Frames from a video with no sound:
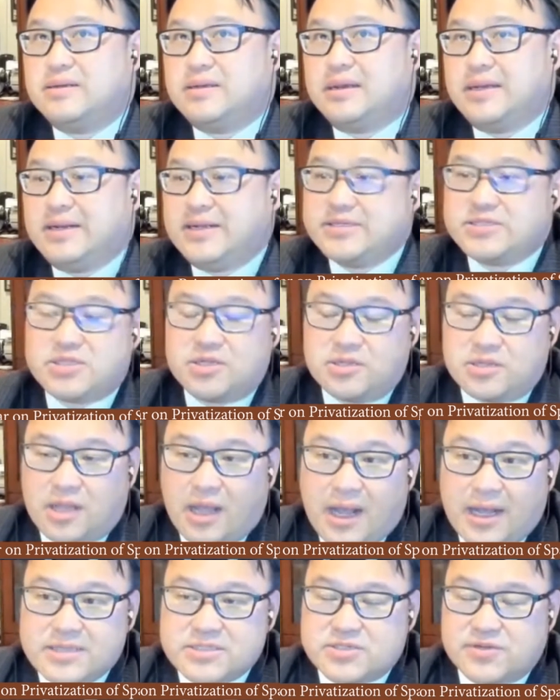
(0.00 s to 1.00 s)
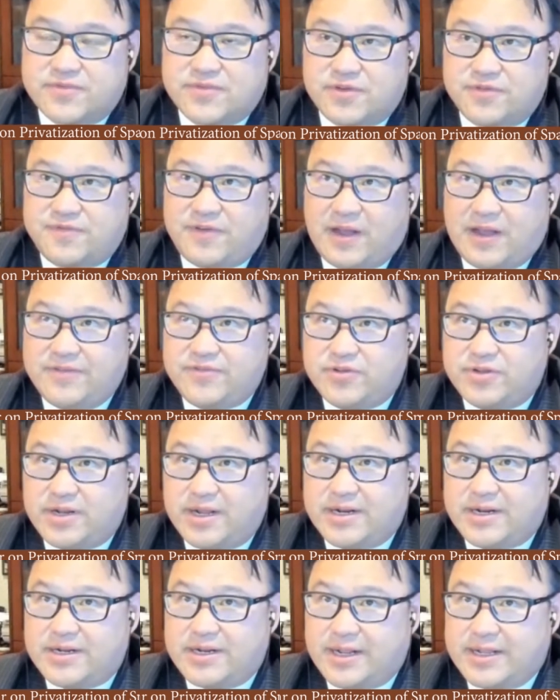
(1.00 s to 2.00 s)
It is the last of the 5
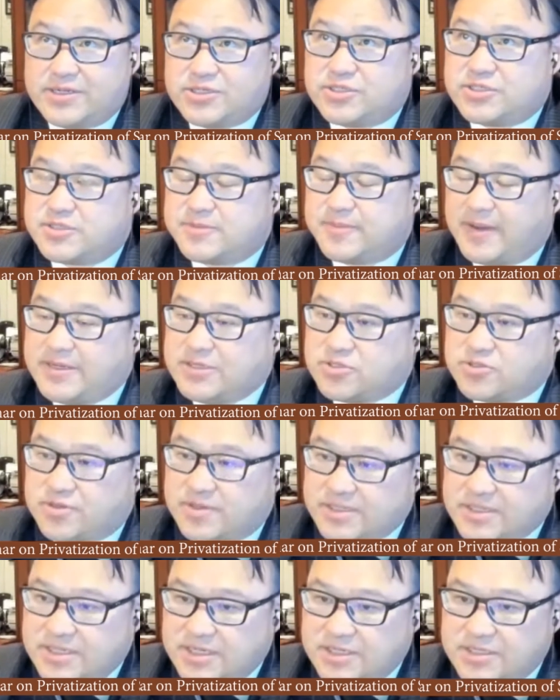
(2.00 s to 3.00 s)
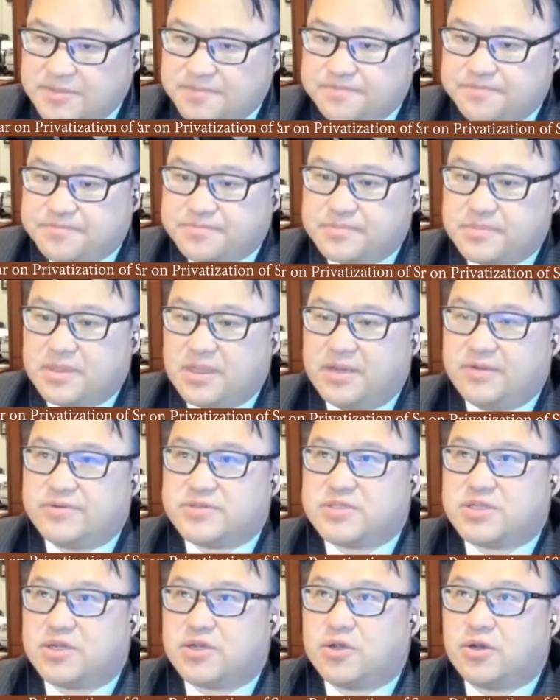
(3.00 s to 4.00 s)
United Nations space treaties. It
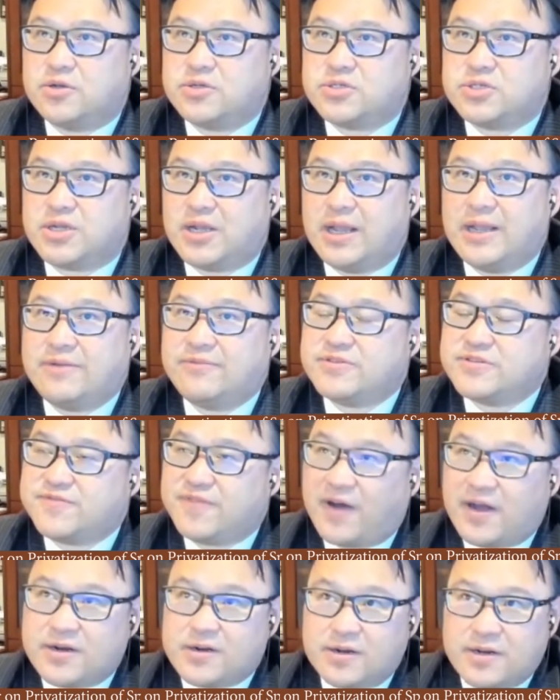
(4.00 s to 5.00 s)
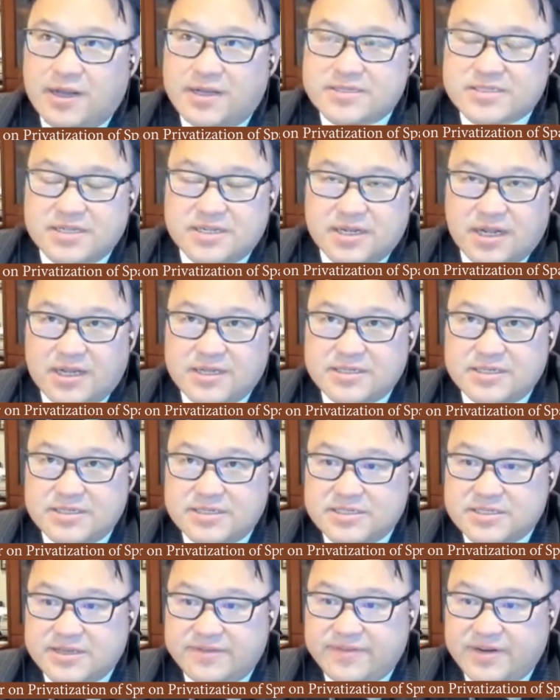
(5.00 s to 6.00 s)
was finalized in
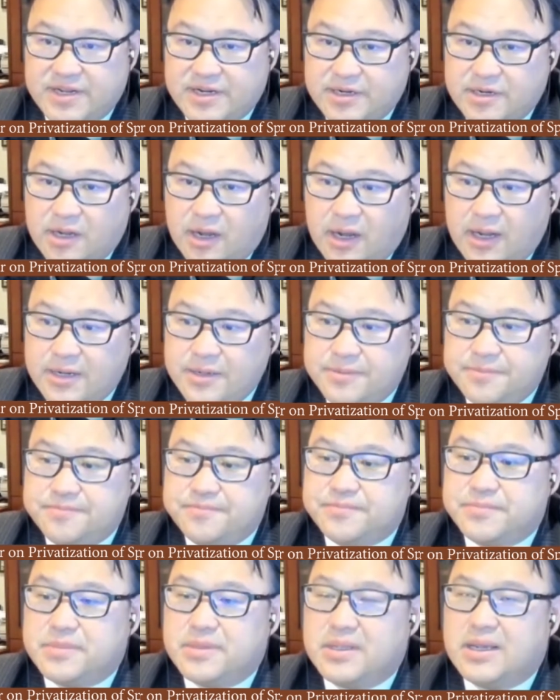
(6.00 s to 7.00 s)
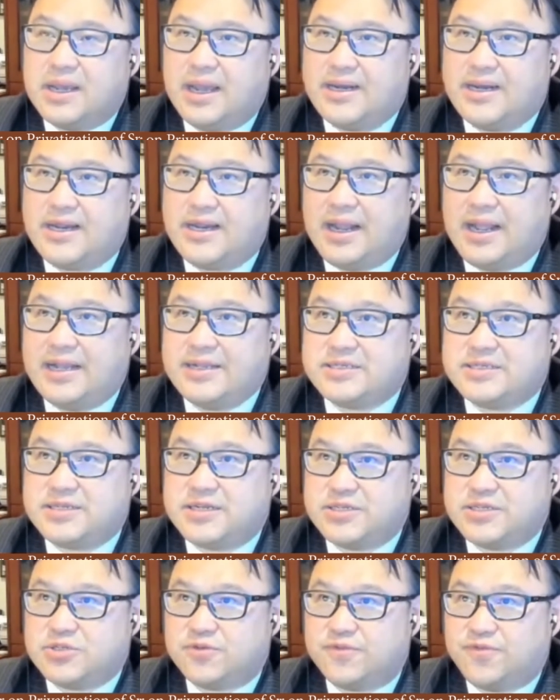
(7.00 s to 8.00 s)
1979, and it entered
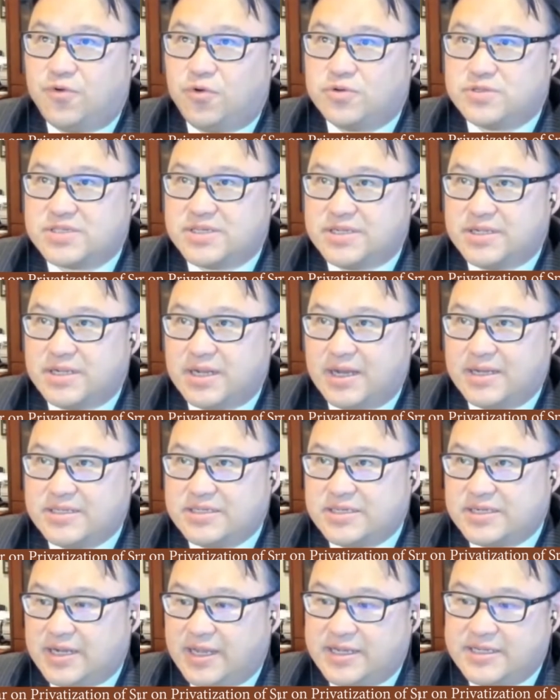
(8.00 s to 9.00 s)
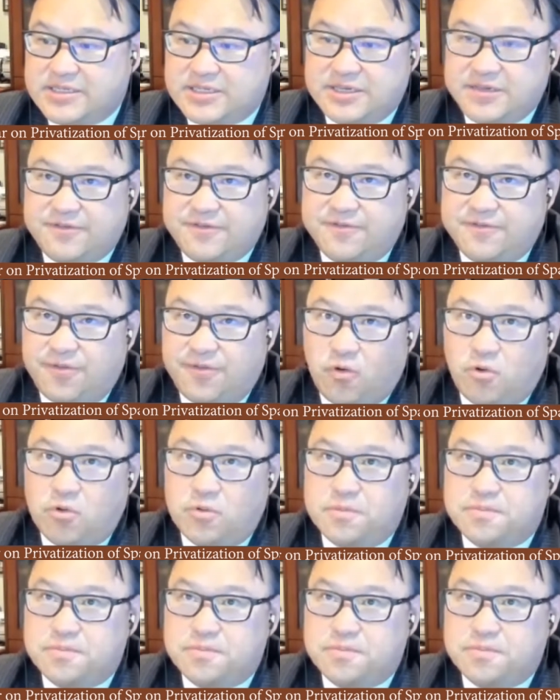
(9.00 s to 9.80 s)
into force in 1984.